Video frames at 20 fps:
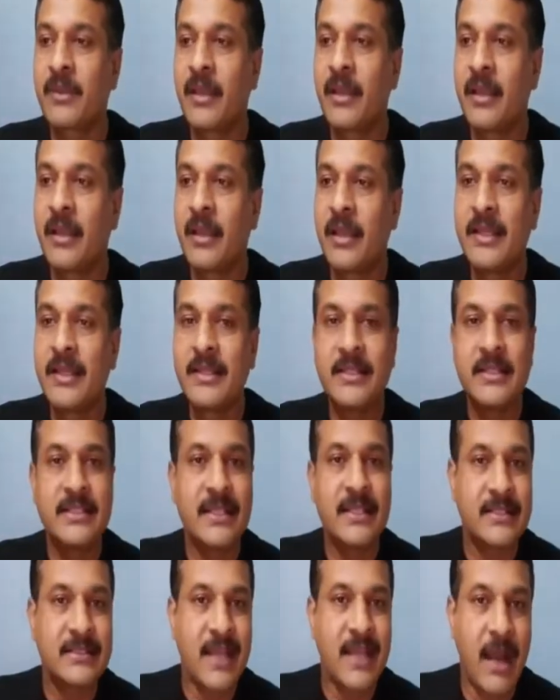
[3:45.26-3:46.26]
In this
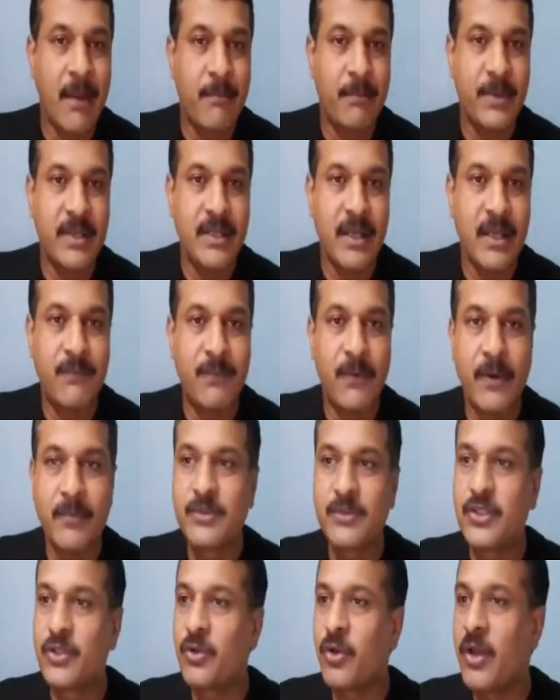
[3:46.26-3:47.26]
example, f of
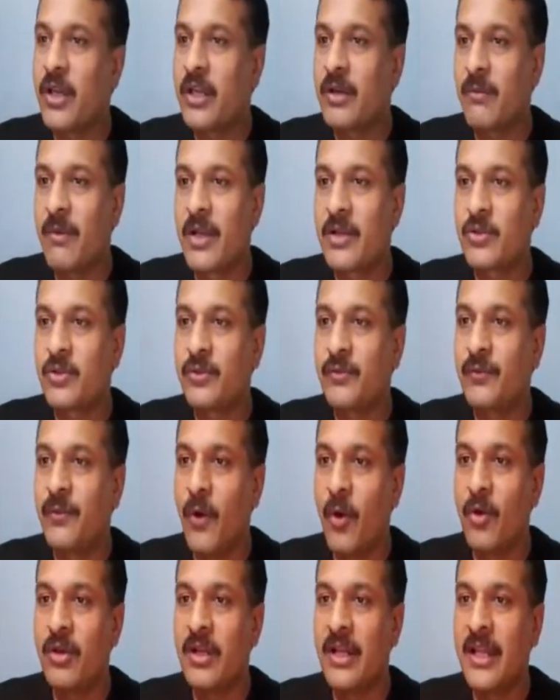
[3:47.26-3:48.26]
0 equal to
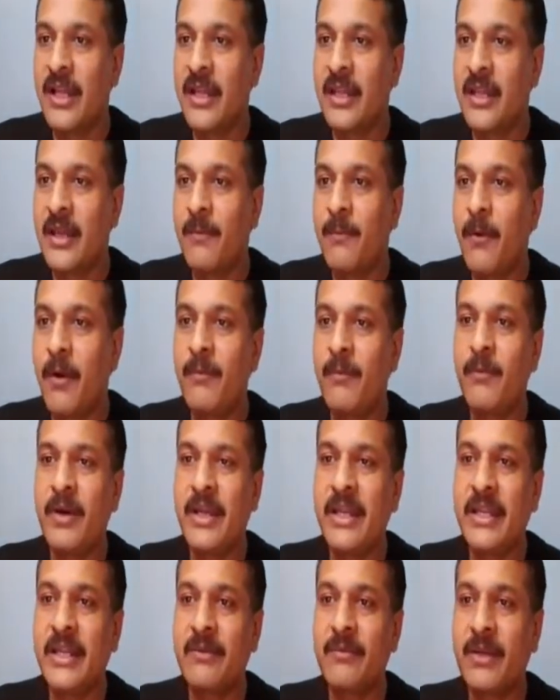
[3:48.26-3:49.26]
4, f of 1
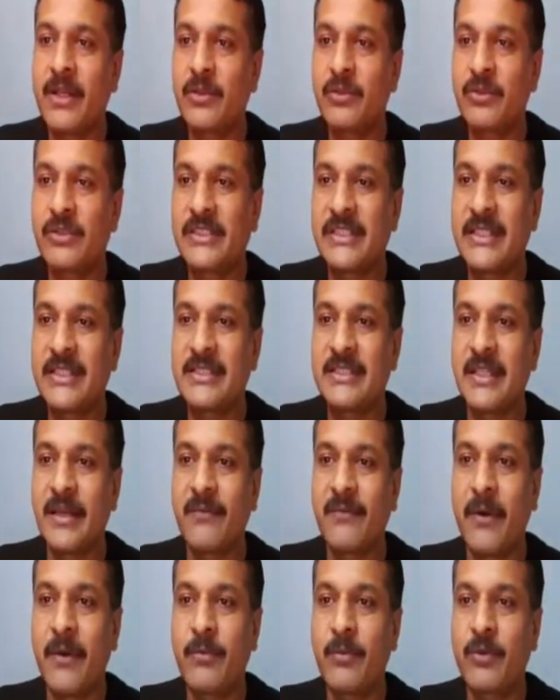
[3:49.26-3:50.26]
equal to 6, f
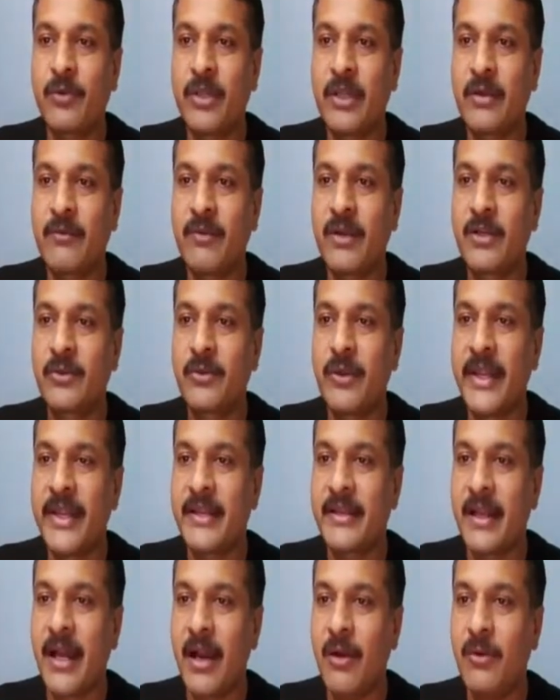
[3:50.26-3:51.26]
of 2 equal to 8. How?